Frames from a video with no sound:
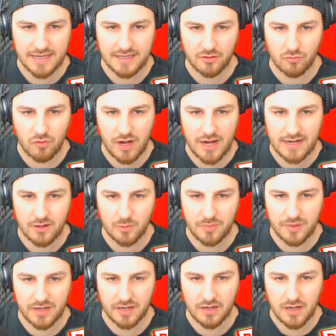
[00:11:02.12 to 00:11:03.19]
Making it rain
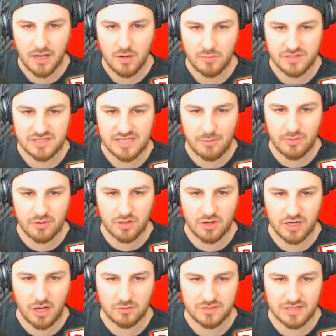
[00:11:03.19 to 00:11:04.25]
up here. We said we were
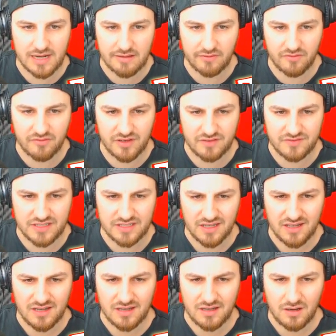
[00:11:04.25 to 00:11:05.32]
going to go to level 50.